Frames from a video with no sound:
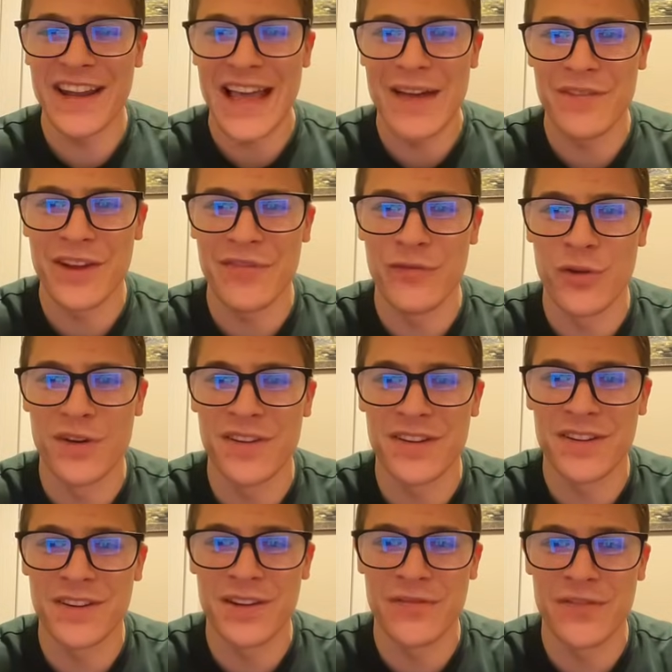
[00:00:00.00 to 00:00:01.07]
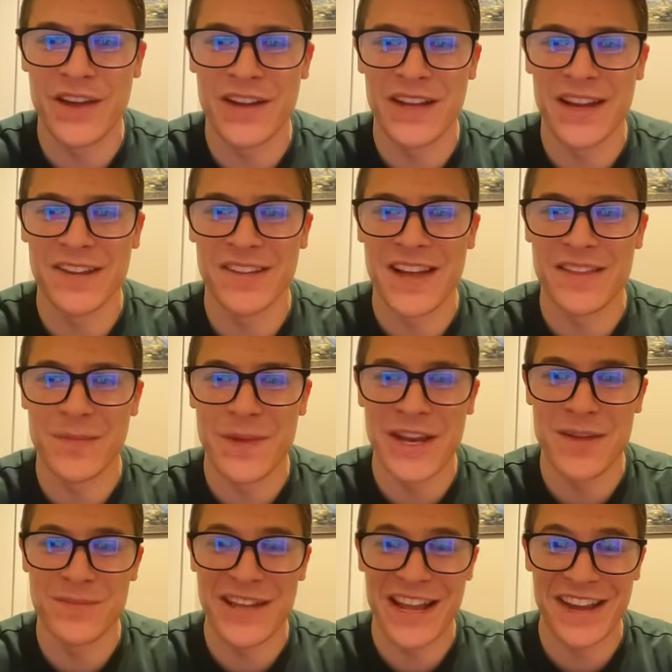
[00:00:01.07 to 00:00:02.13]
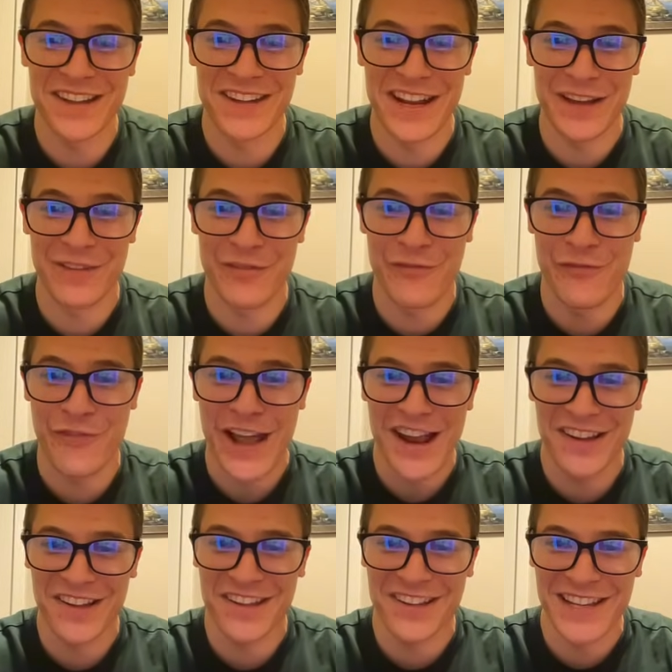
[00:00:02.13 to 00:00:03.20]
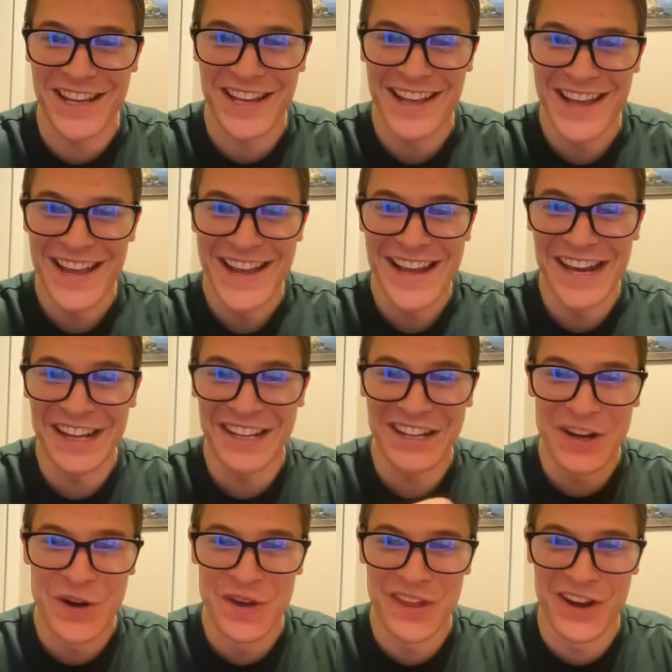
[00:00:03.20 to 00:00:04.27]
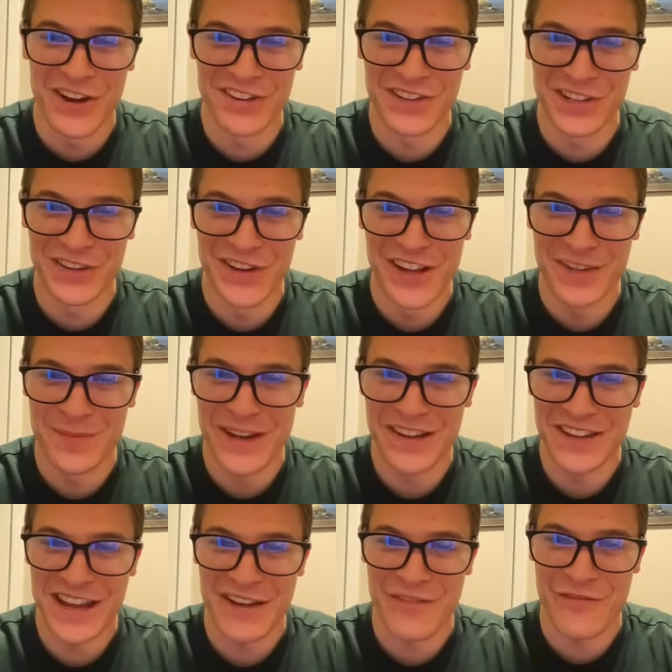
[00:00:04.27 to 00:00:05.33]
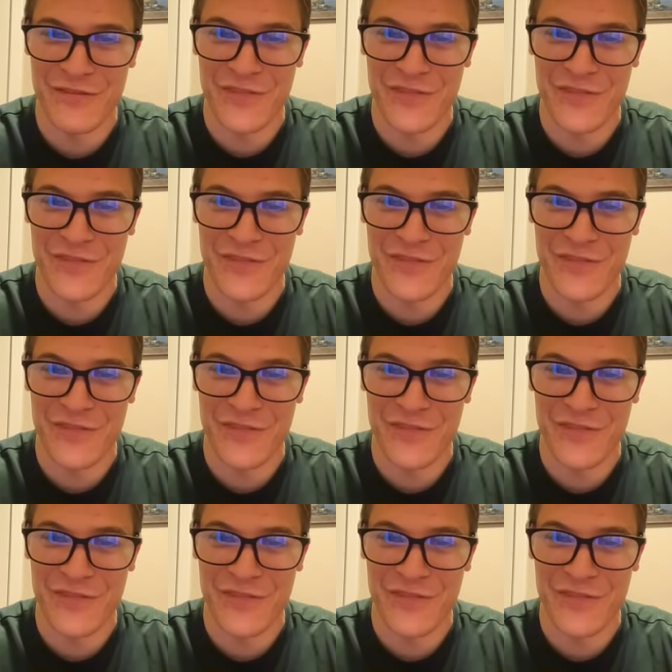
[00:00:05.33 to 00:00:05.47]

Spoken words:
going to have enough forces to defend against that. The medium tank is getting feisty. He doesn't know where the artillery is, but he's getting